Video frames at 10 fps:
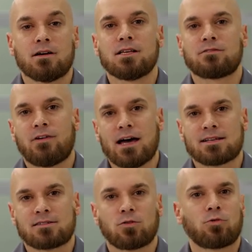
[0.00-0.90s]
is
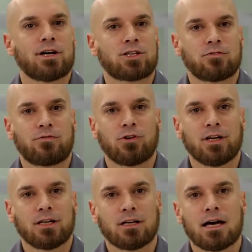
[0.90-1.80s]
fast,
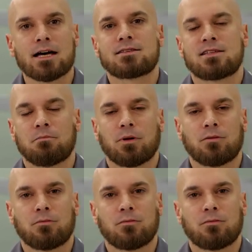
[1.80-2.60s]
reagent-free and simple.